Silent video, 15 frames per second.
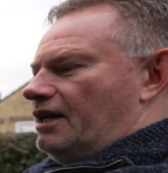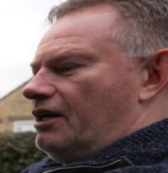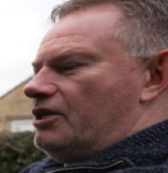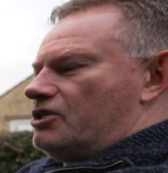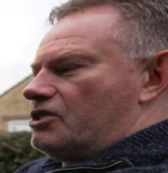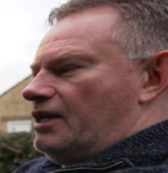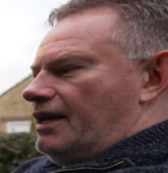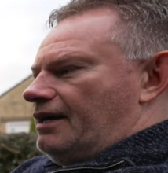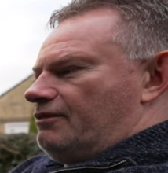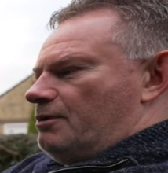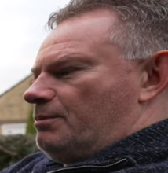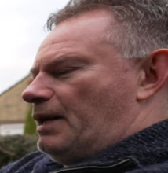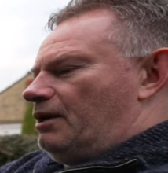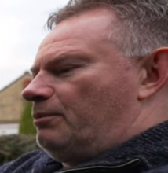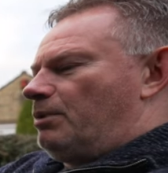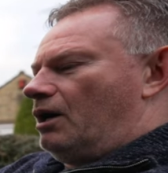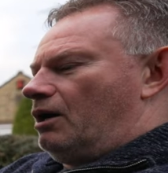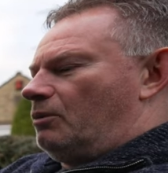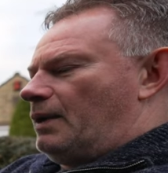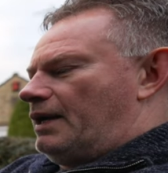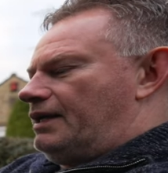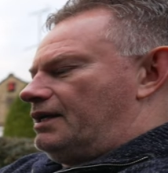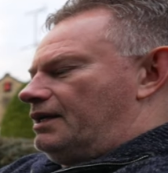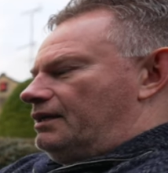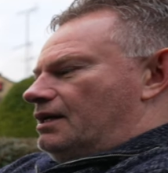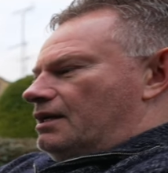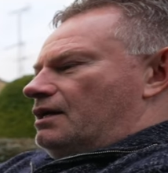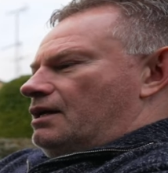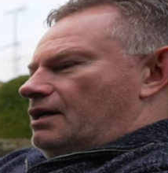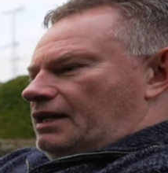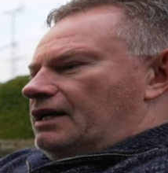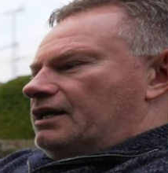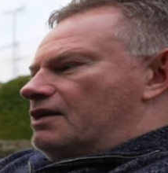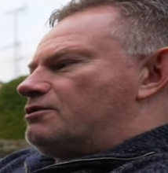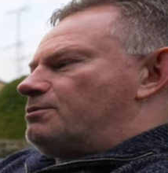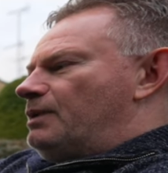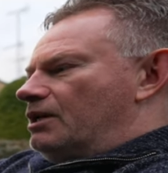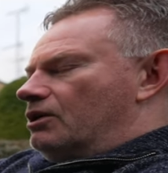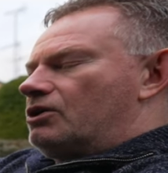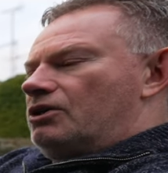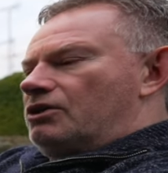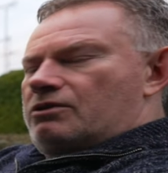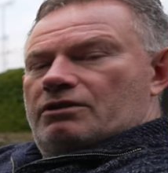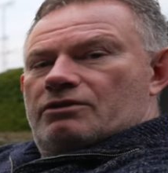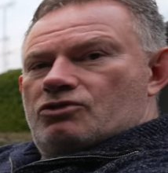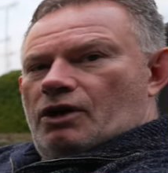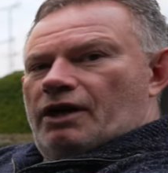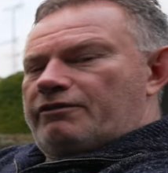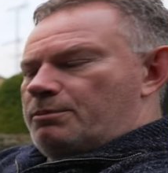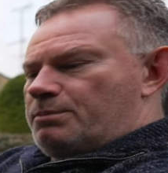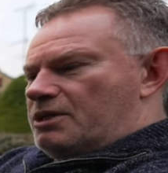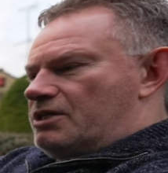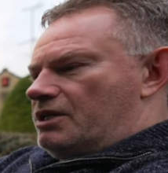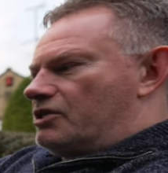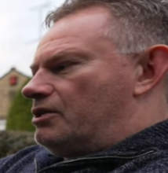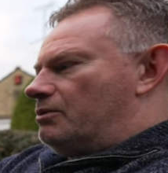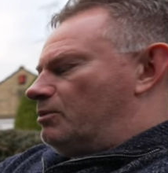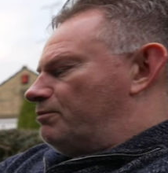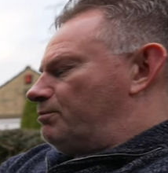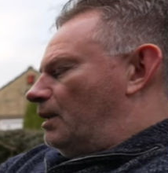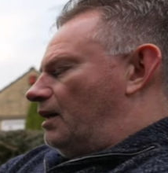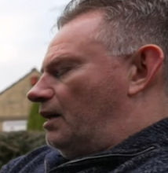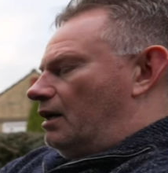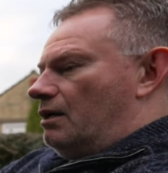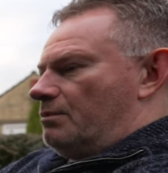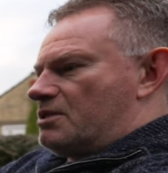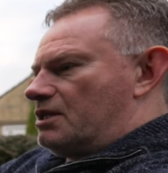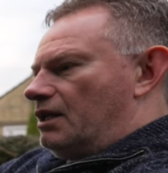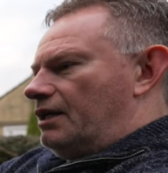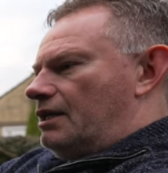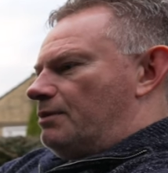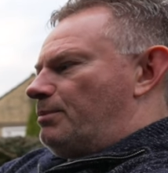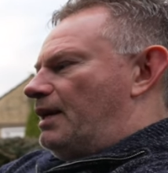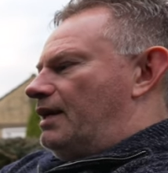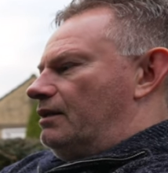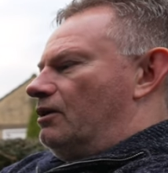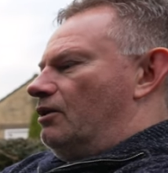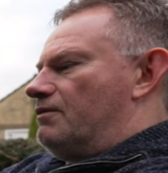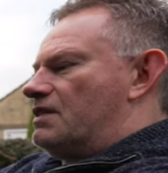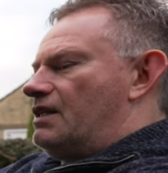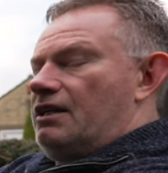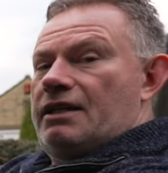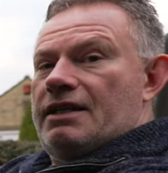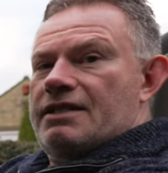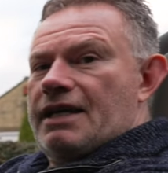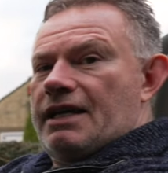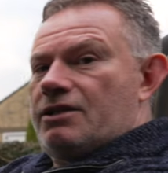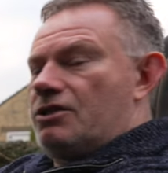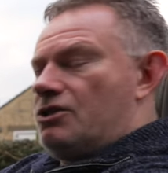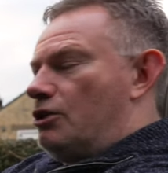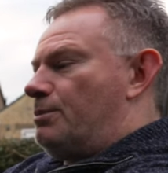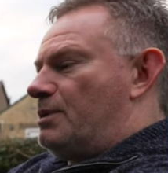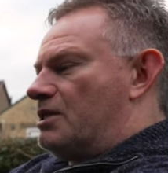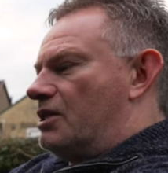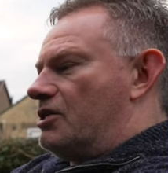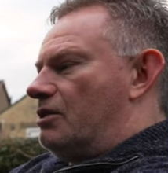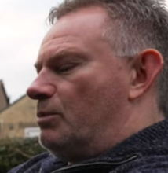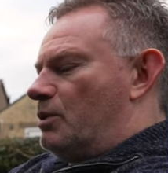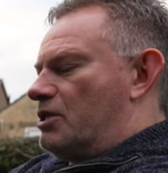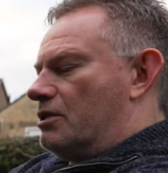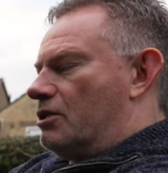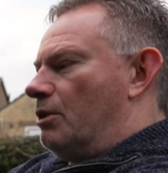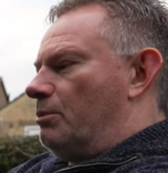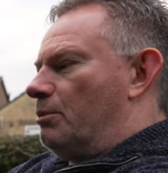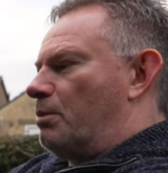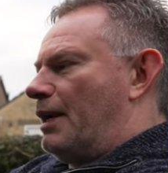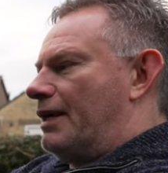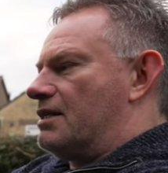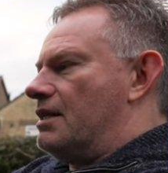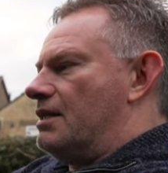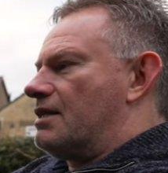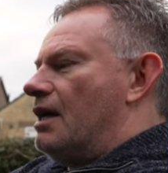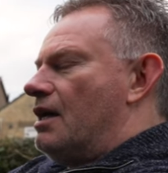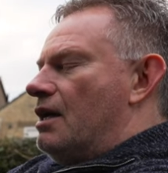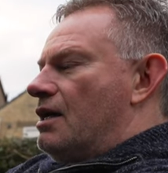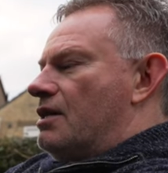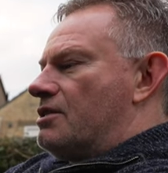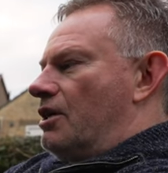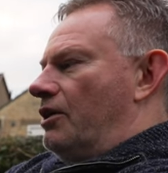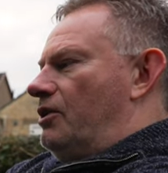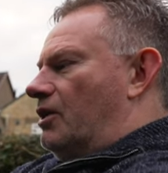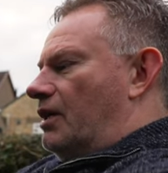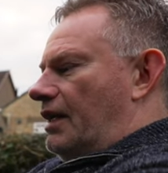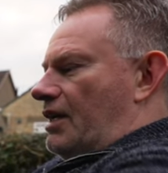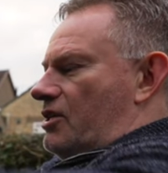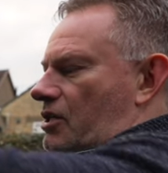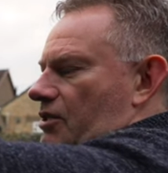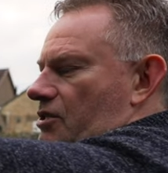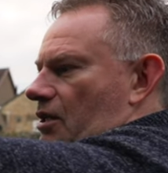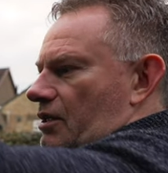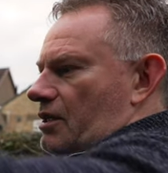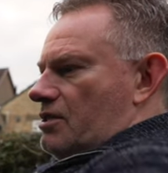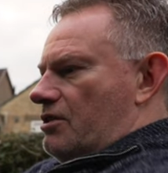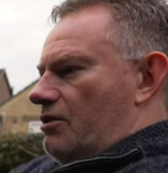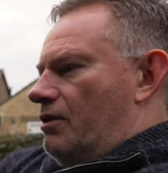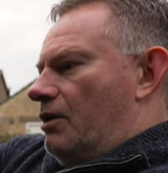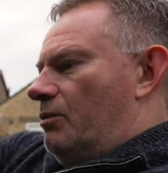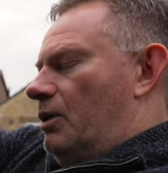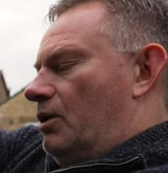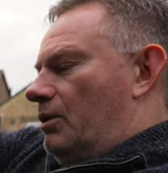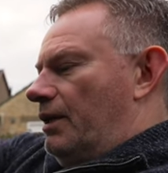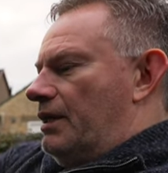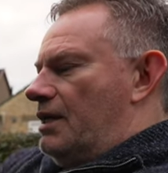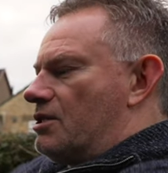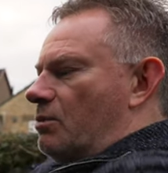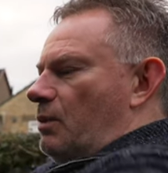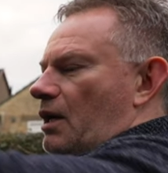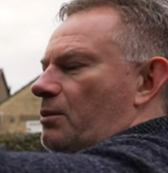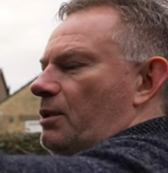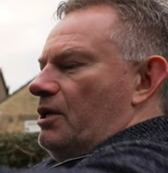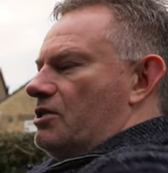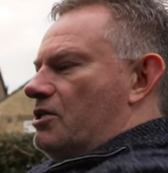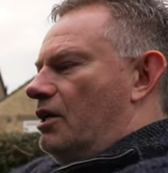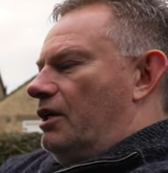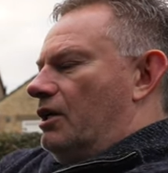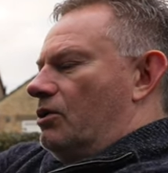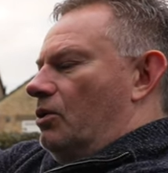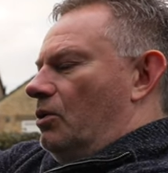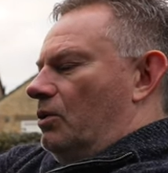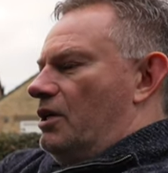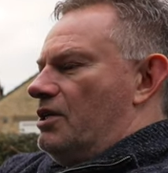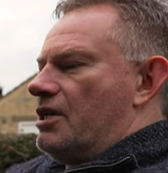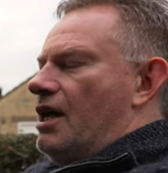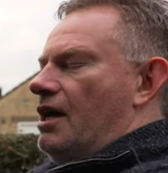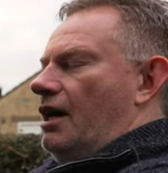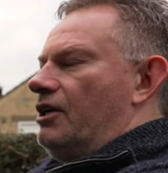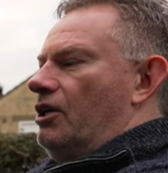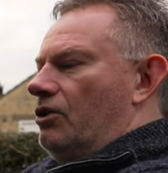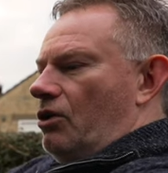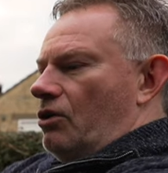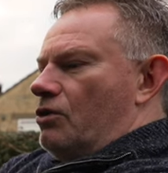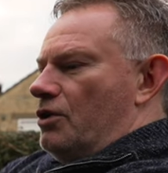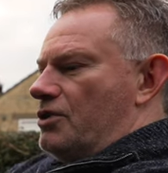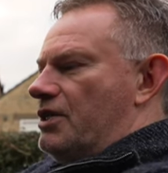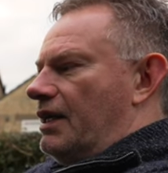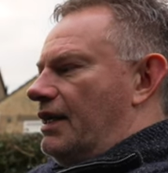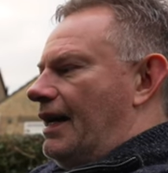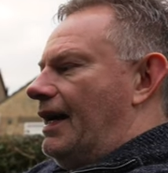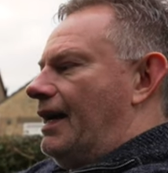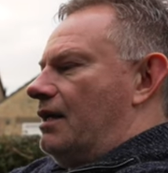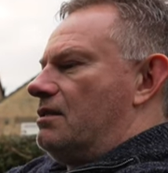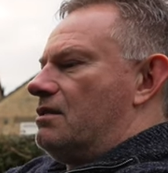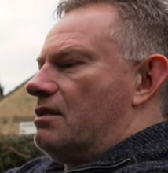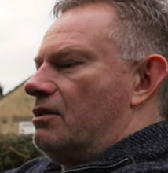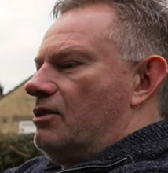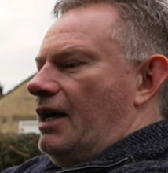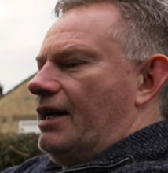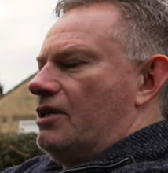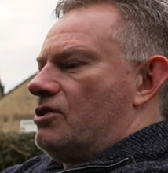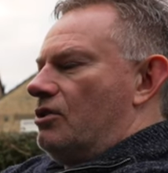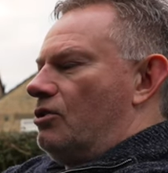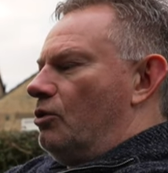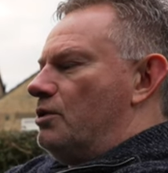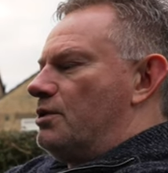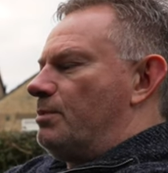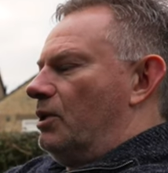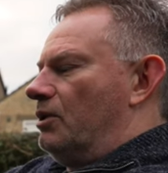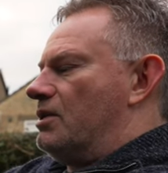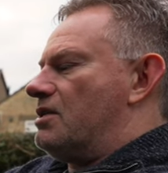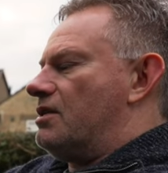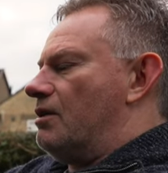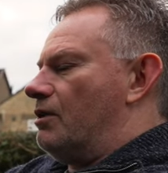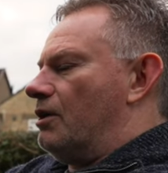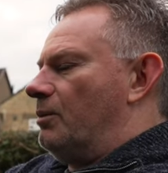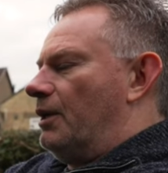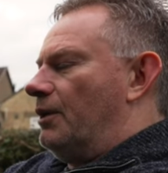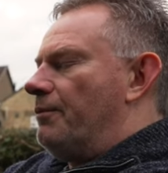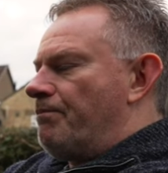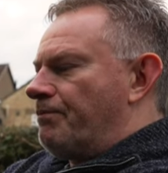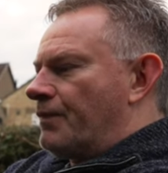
Now I usually have it about part way in, and that gives me a good driving position with my arms slightly bent, obviously in the 10-2 position, which is common practice. So you can actually turn the steering wheel in this way when you're turning corners and you're not crossing your hands. Your hands should always be on the steering wheel.